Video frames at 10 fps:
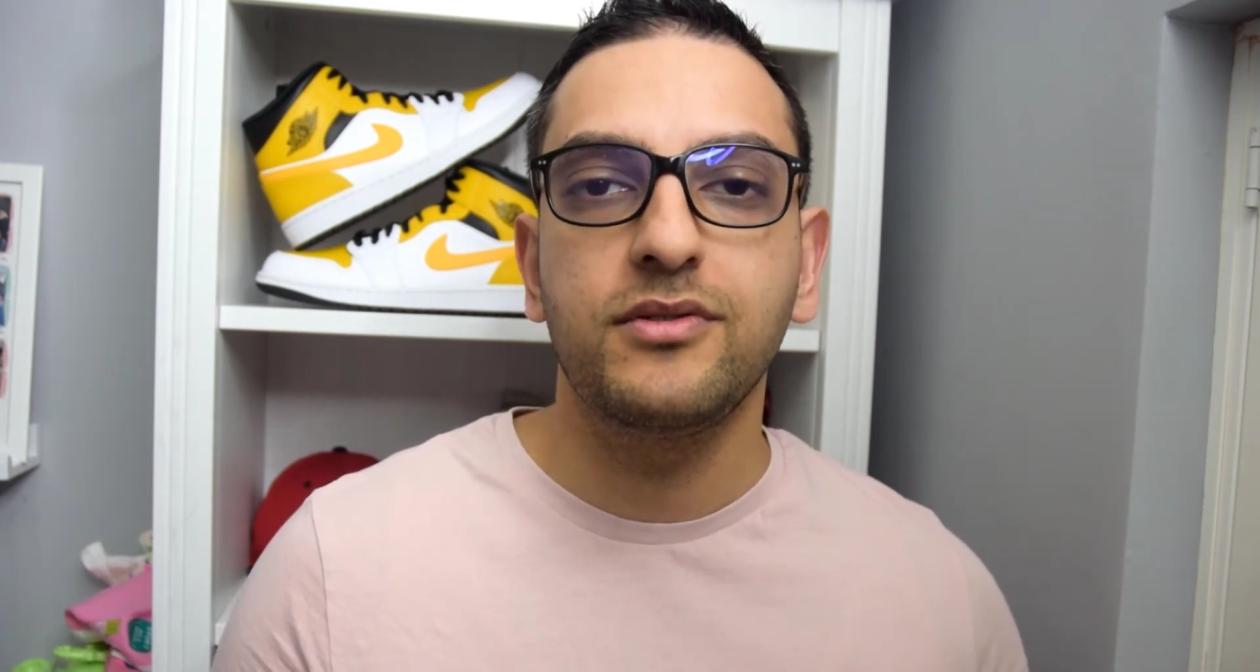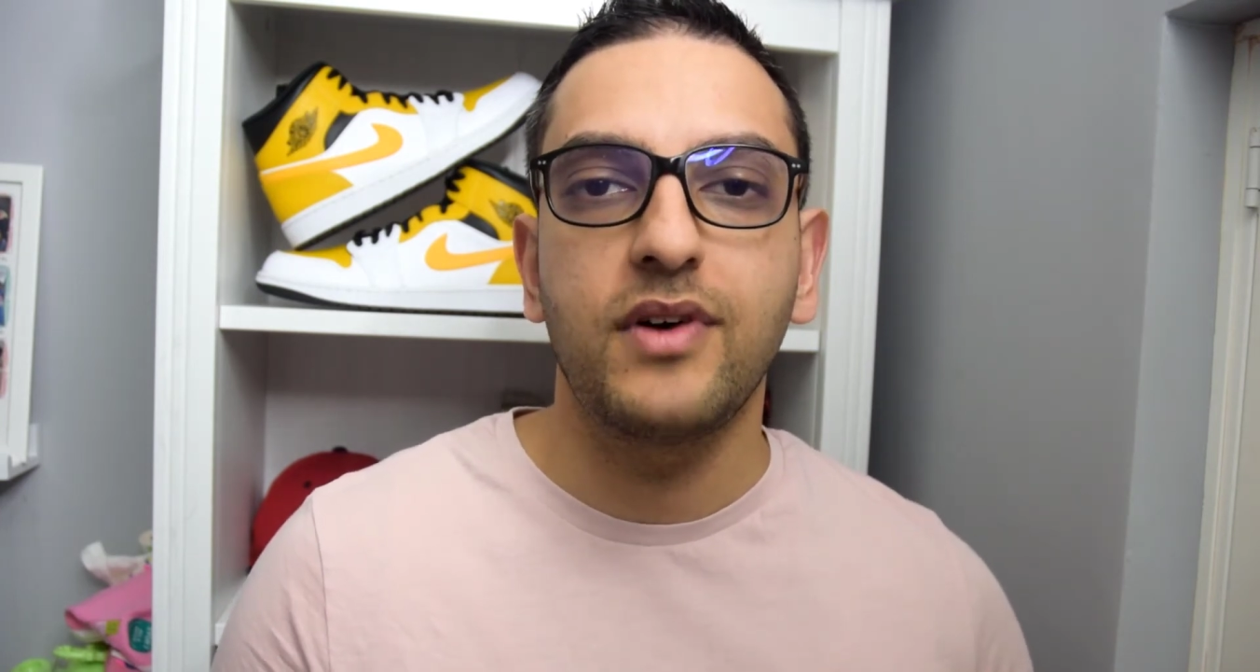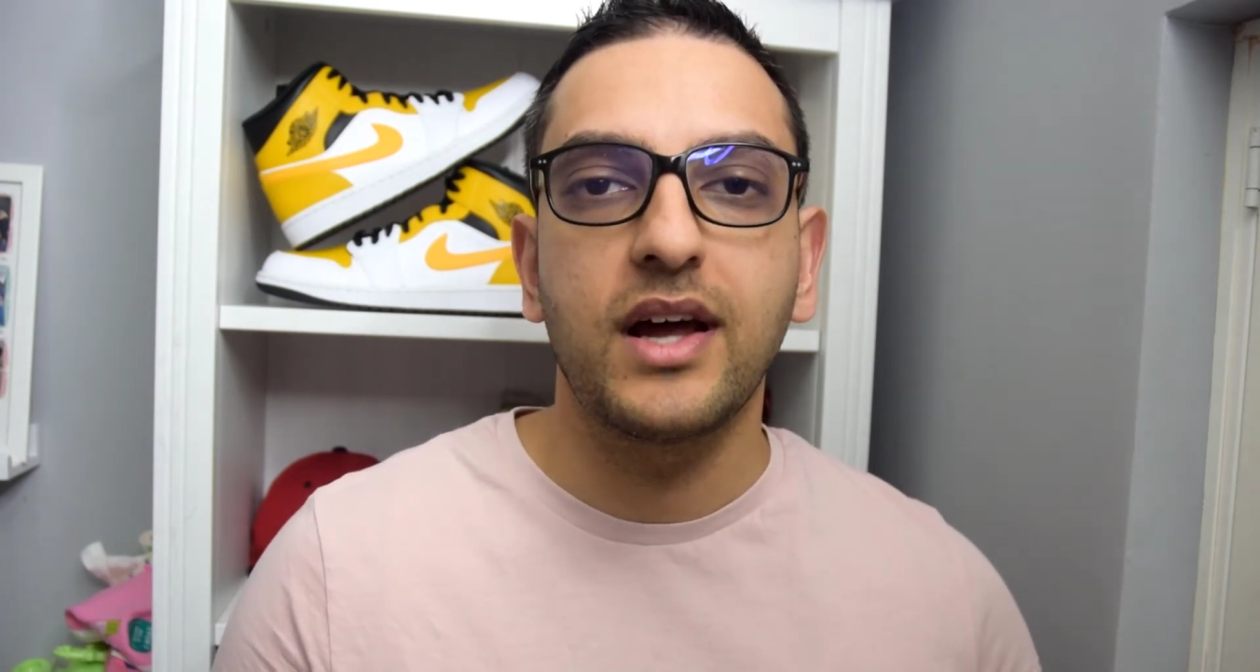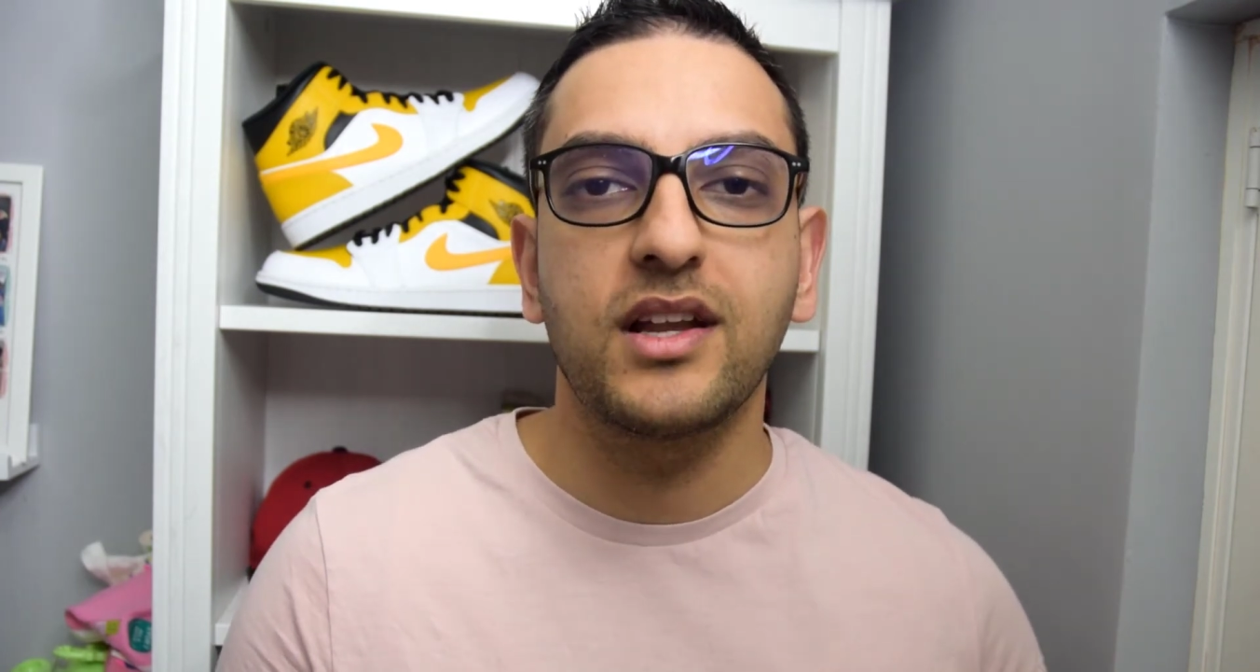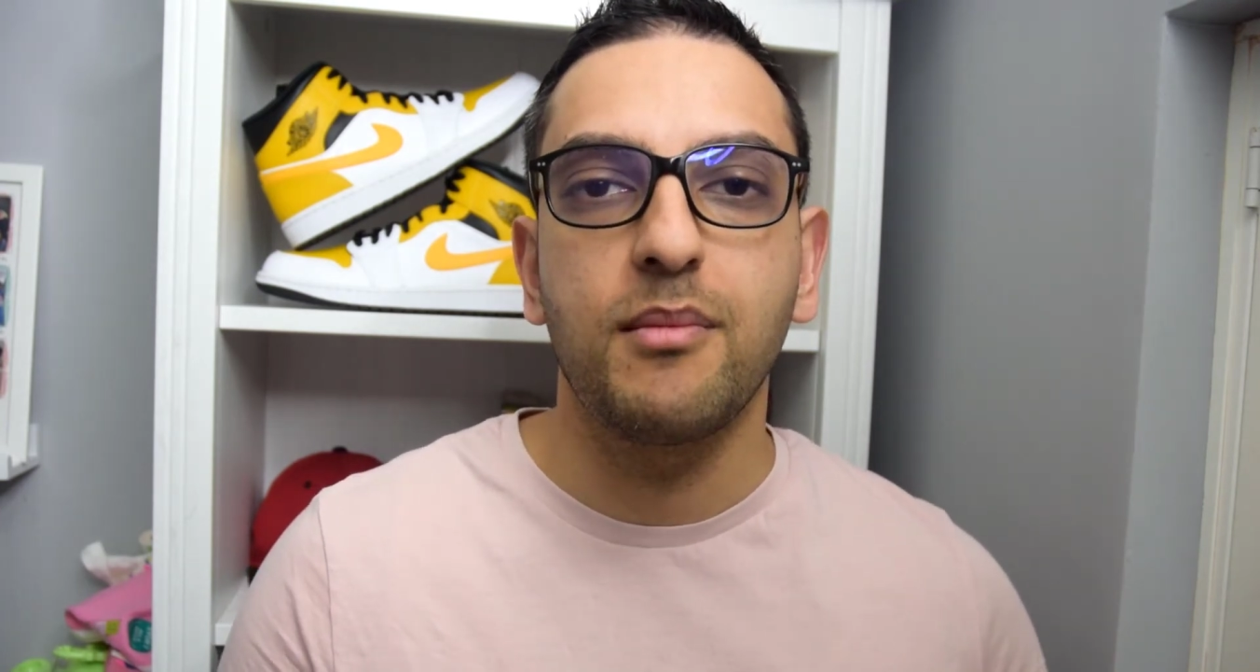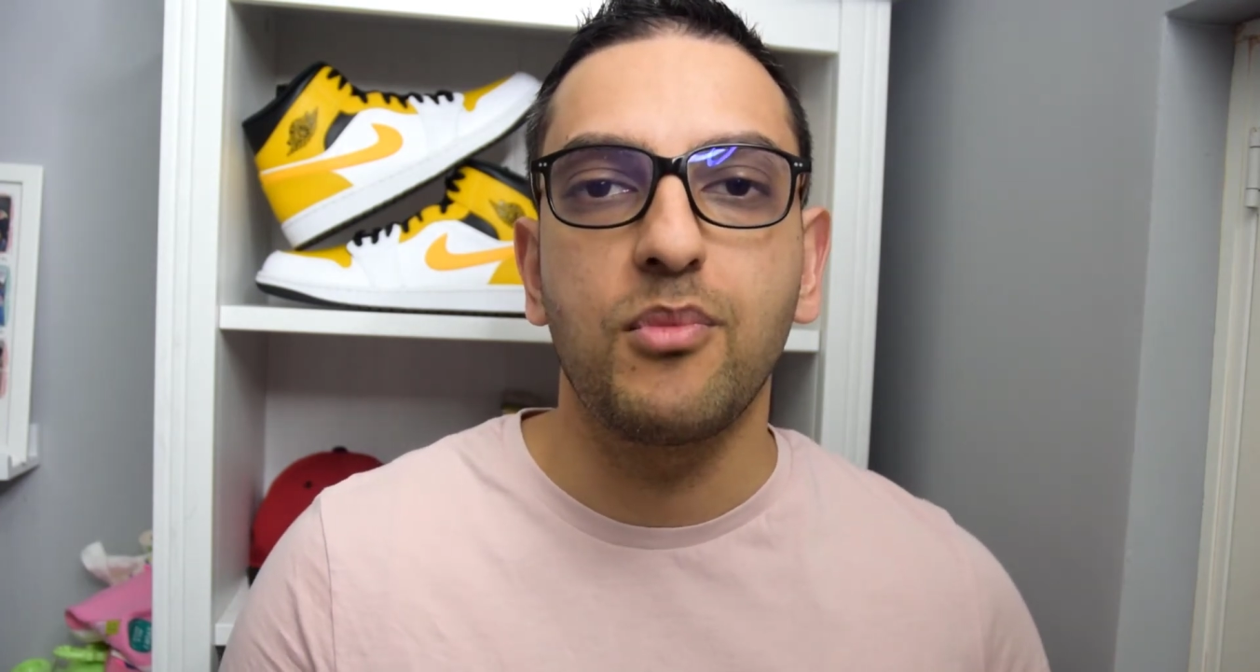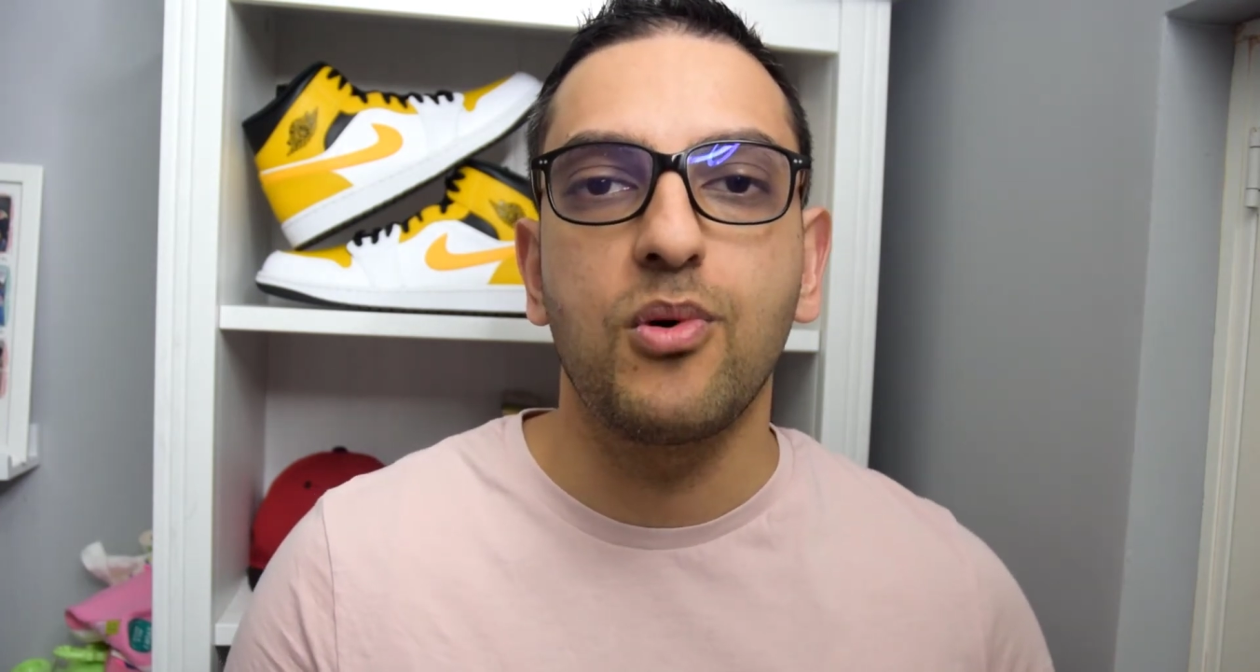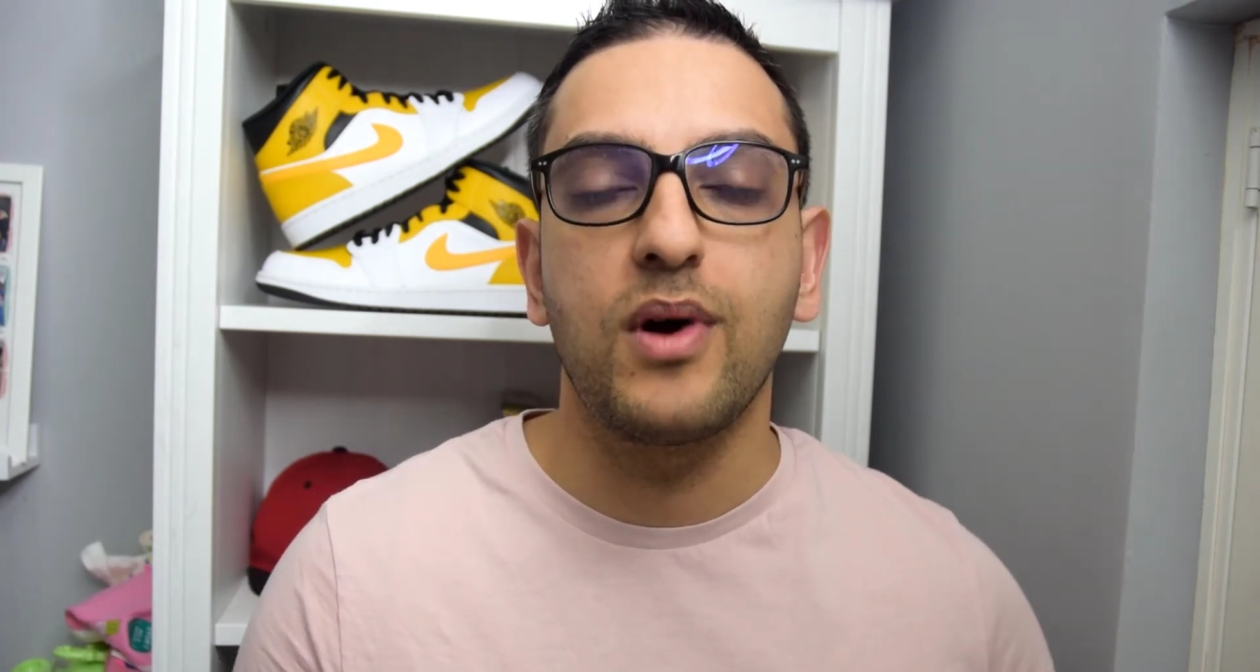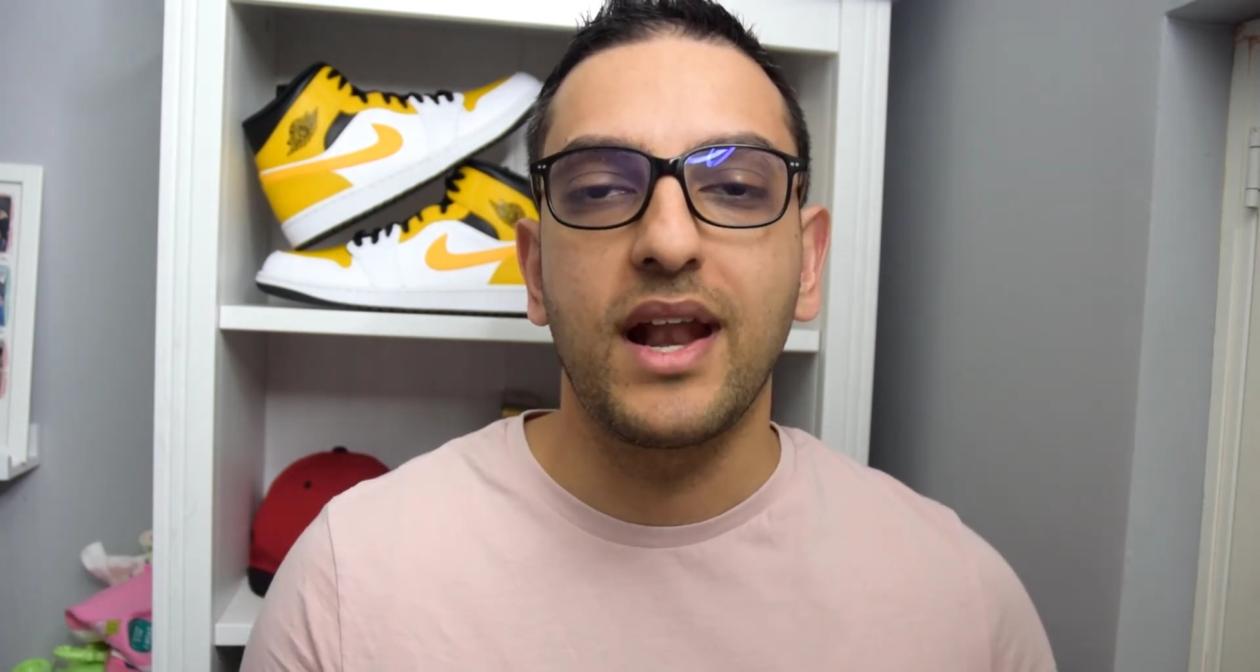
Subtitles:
find out more